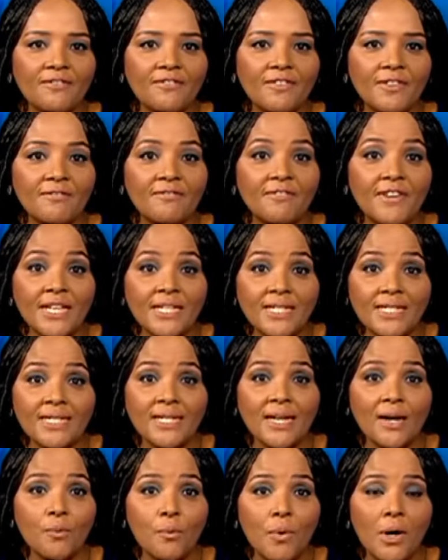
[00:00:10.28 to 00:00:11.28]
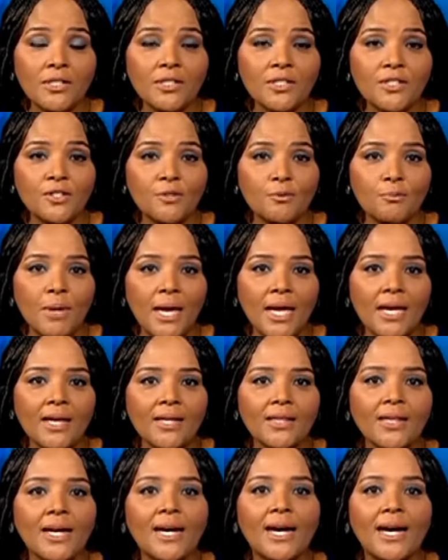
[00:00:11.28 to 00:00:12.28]
and investor wants to
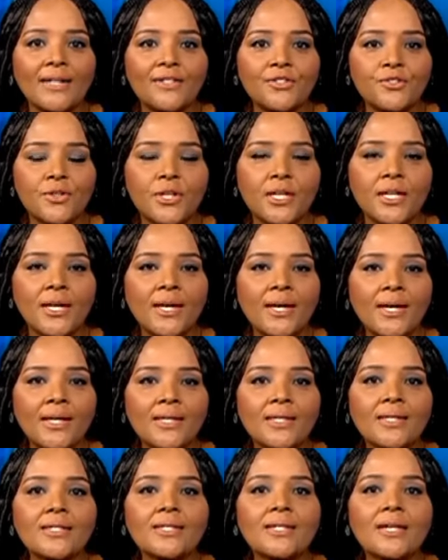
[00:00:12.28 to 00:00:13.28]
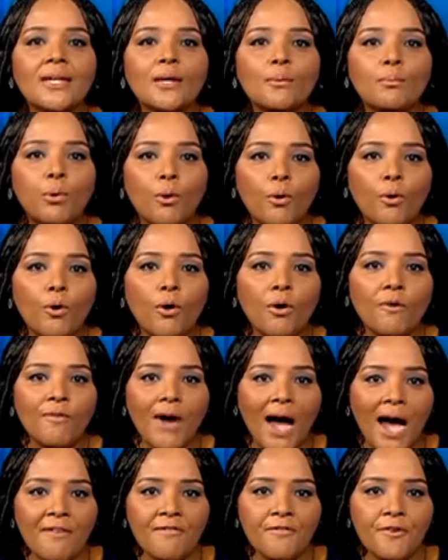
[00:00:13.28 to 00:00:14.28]
make the country the Singapore of
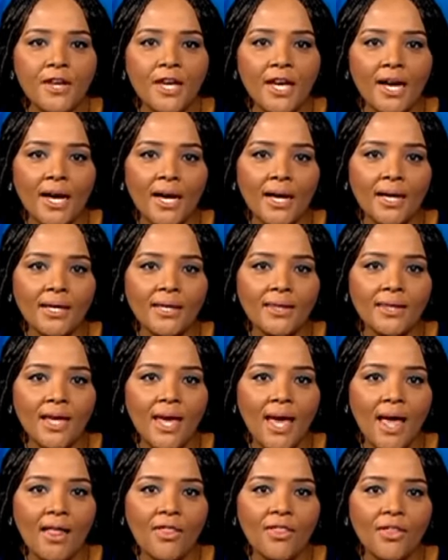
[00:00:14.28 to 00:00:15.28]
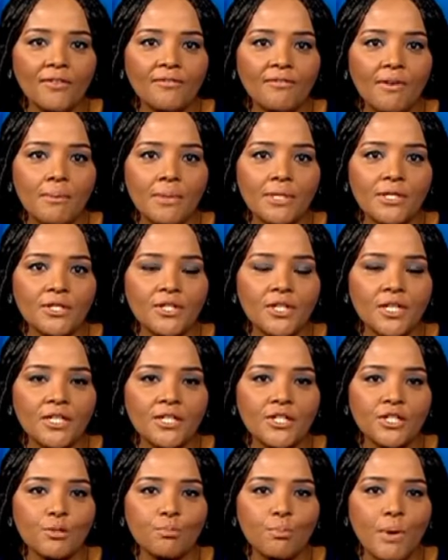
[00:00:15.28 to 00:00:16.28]
Africa in the health and
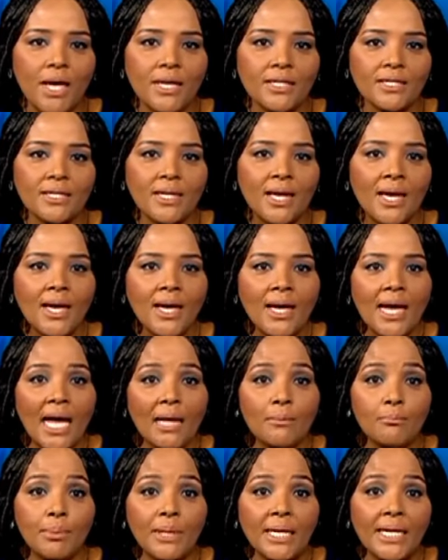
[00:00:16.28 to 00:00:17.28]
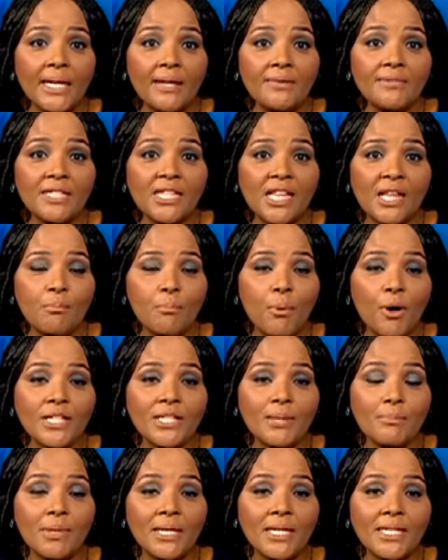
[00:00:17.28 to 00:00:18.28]
pharmaceutical space and believes the
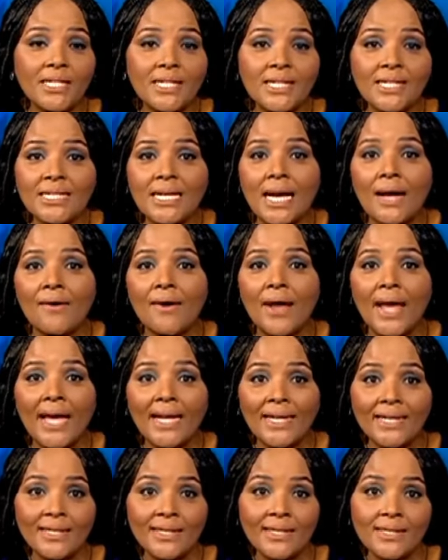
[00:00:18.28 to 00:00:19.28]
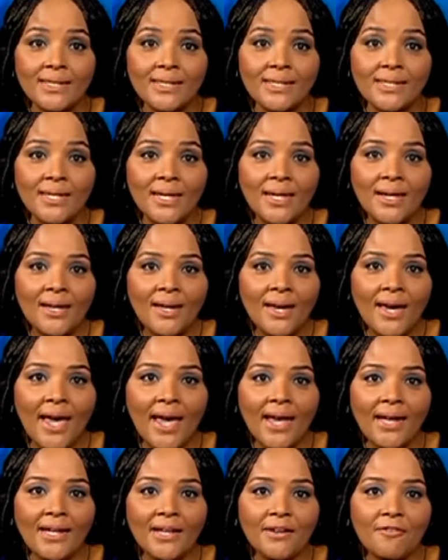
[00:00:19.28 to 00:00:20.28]
possibilities are endless
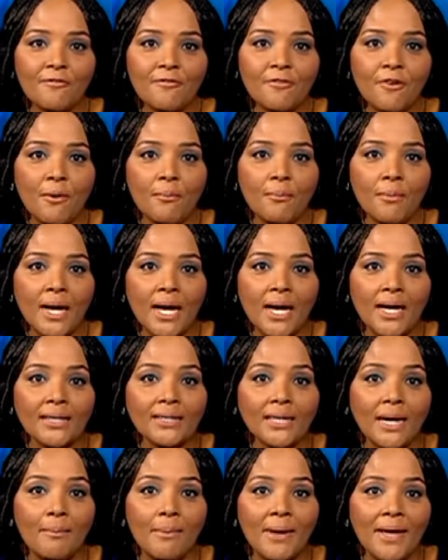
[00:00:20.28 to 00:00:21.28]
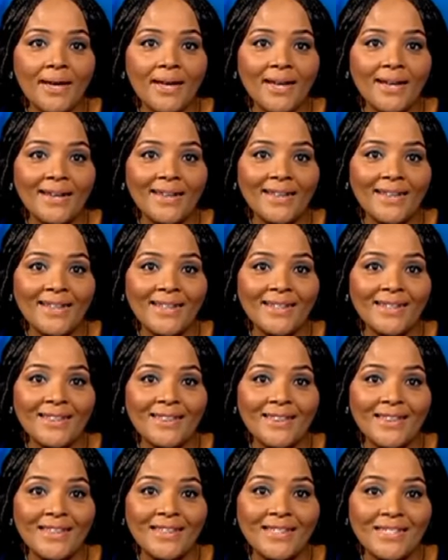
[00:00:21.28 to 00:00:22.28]
hailing from uh, Gqeberha
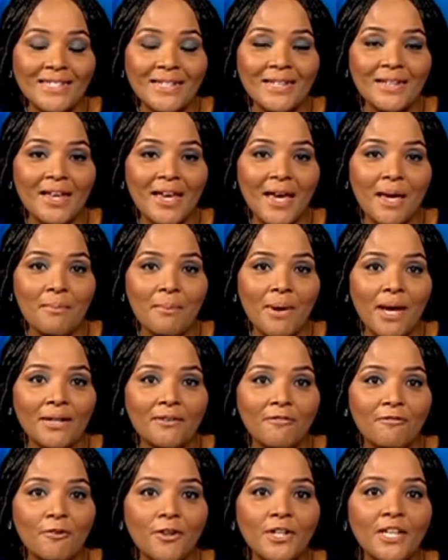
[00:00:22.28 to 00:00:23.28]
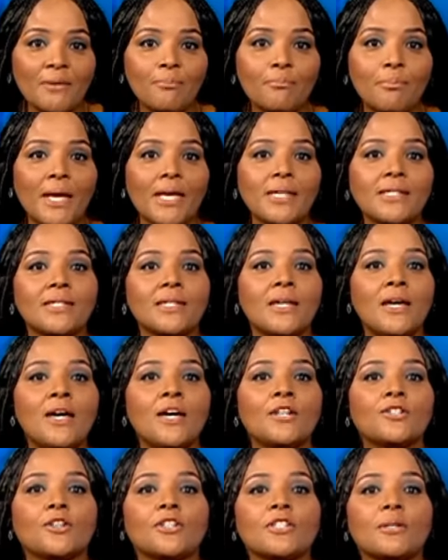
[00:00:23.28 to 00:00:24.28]
in the Eastern Cape. Californian-based
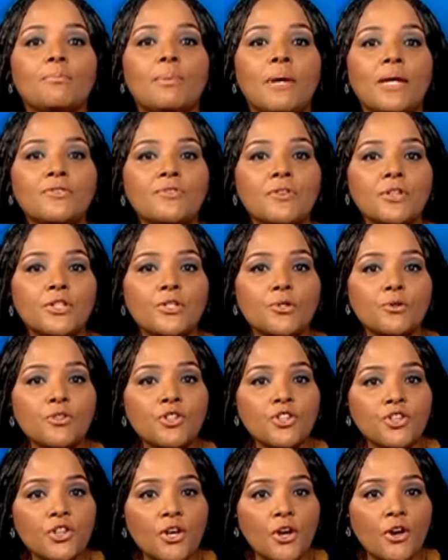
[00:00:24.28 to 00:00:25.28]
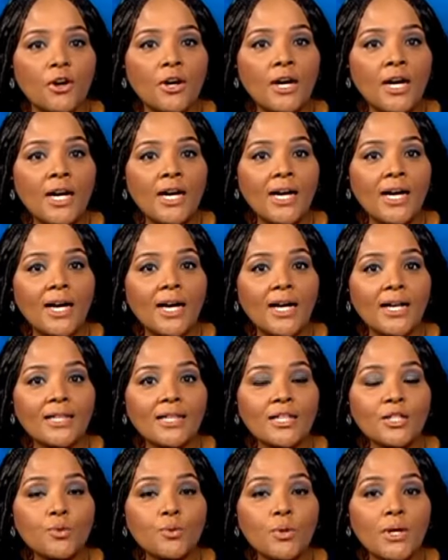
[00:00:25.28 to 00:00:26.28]
Dr. Patrick Soon-Shiong uh,
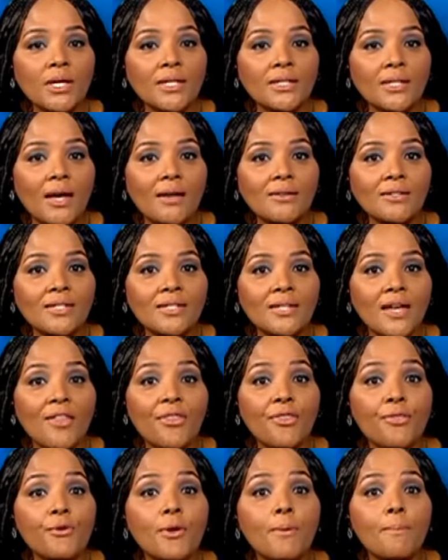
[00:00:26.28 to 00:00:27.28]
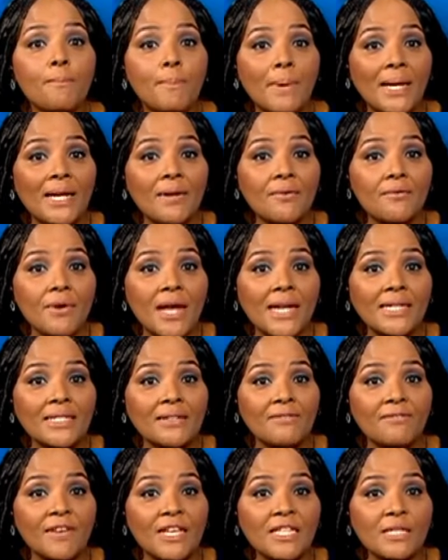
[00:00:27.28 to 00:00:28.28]
this week announced a 3 billion rand
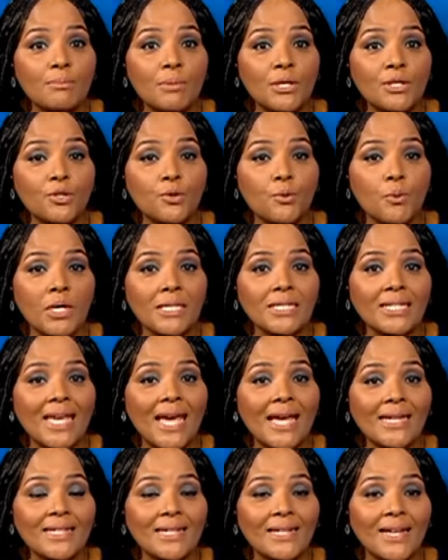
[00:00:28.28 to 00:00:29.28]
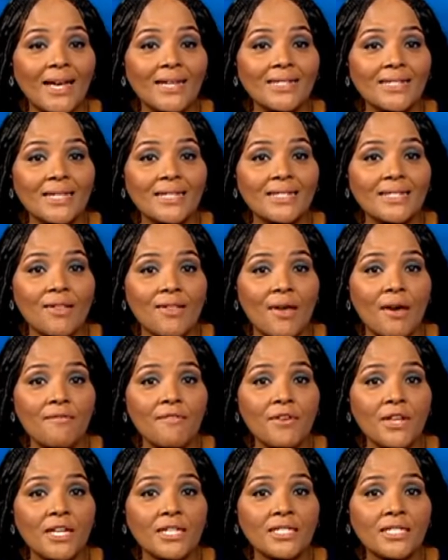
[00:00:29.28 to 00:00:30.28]
investment towards catalyzing South
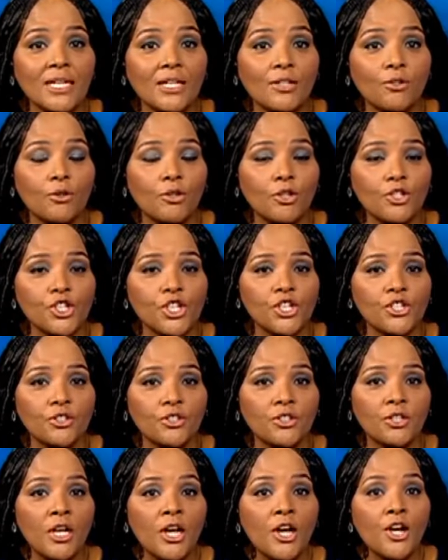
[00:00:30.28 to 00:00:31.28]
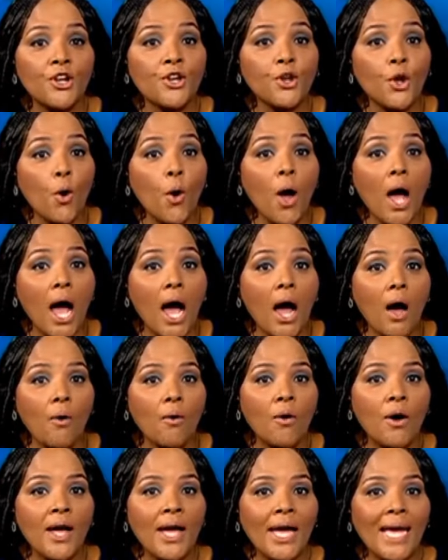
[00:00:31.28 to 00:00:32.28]
African technological
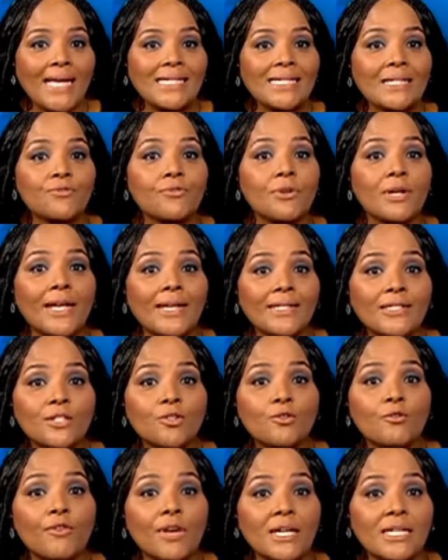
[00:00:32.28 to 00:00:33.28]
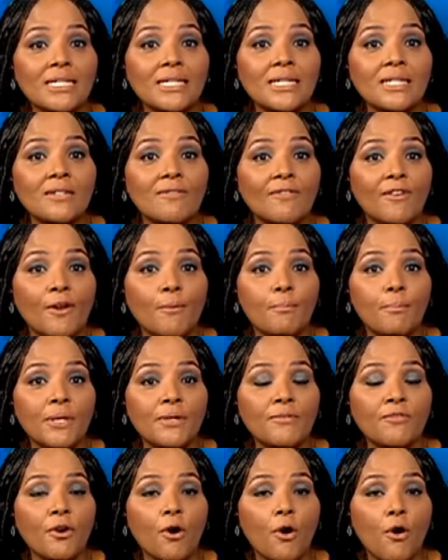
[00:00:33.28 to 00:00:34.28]
know-how as it relates to vaccine
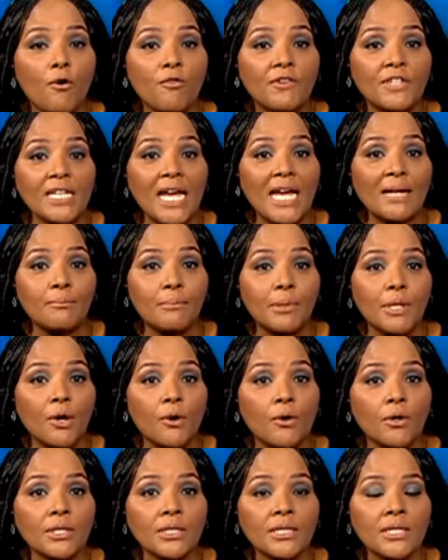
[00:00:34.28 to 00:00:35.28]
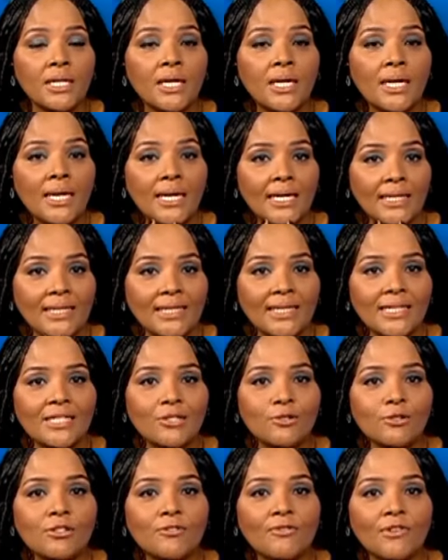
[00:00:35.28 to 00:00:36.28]
development for COVID and beyond. In an
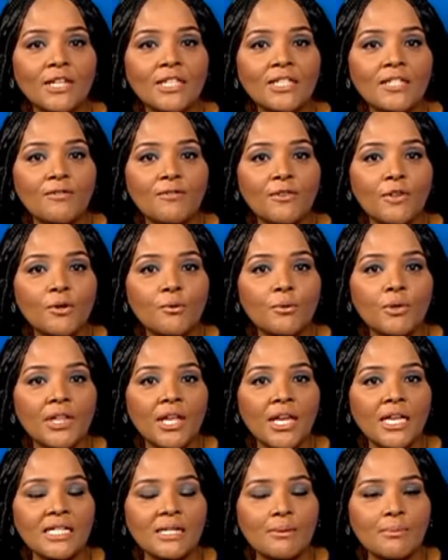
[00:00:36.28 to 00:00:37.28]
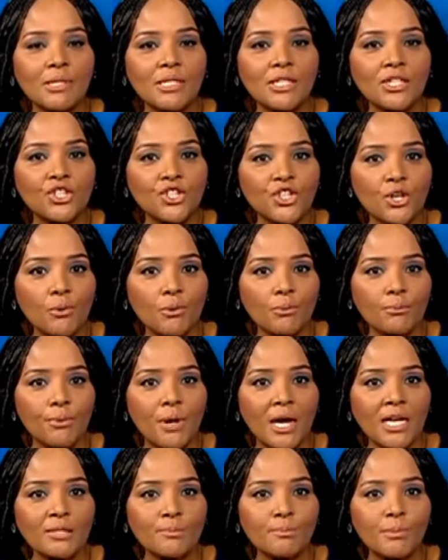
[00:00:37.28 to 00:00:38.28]
exclusive interview with the SABC's Sherwin
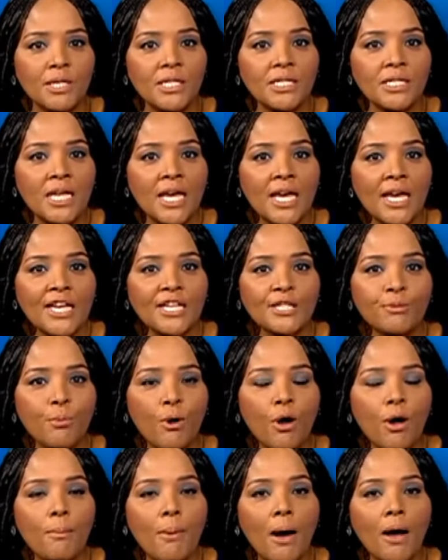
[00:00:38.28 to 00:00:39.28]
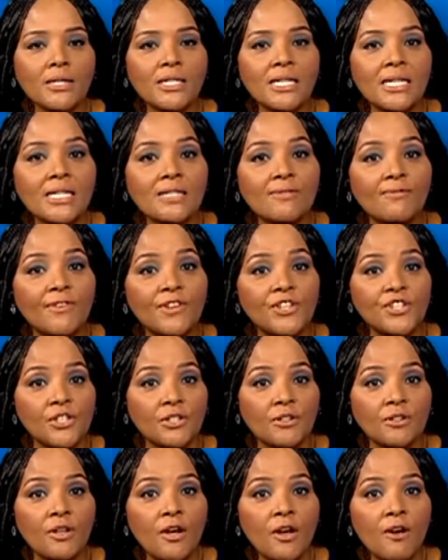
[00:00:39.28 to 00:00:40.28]
Bryce-Pease, he spoke about his
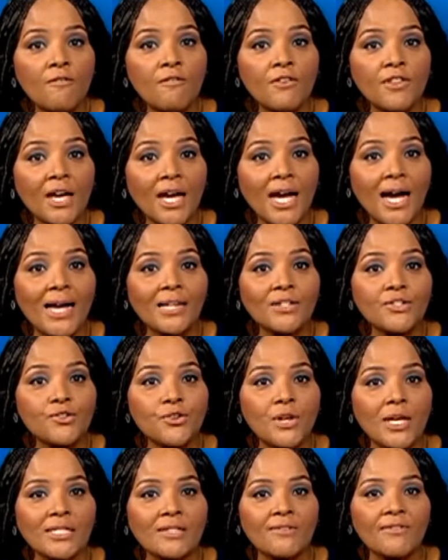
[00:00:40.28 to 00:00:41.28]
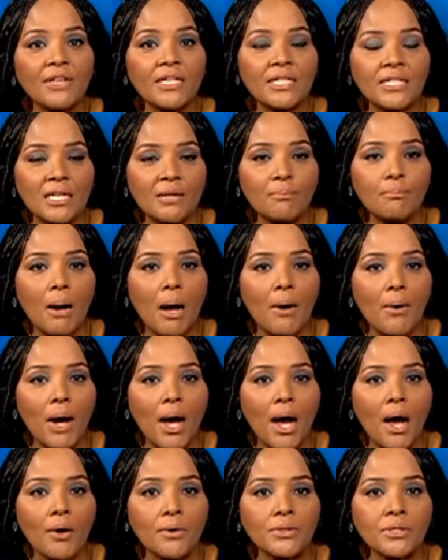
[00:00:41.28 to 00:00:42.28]
vision for the country as a vaccine
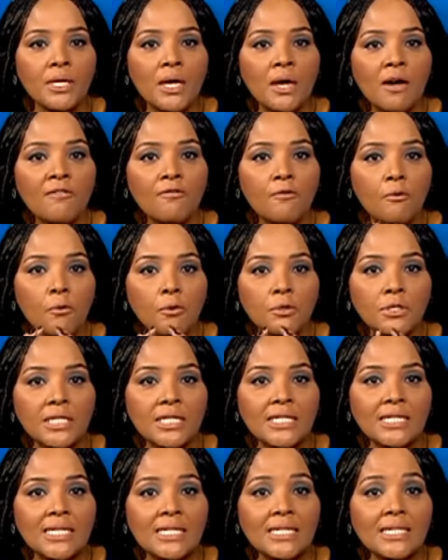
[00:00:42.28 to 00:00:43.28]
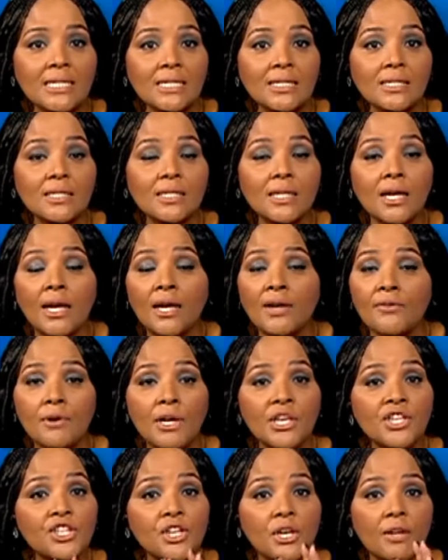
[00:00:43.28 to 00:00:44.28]
powerhouse for diseases uh,
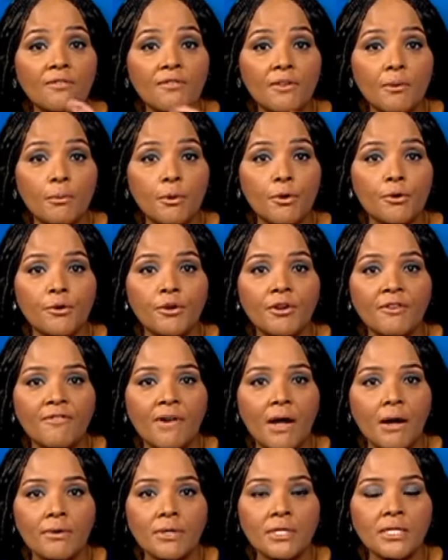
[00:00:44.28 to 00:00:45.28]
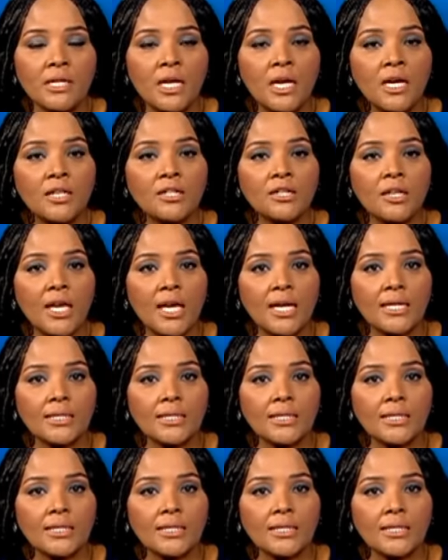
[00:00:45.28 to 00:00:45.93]
ranging from coronavirus to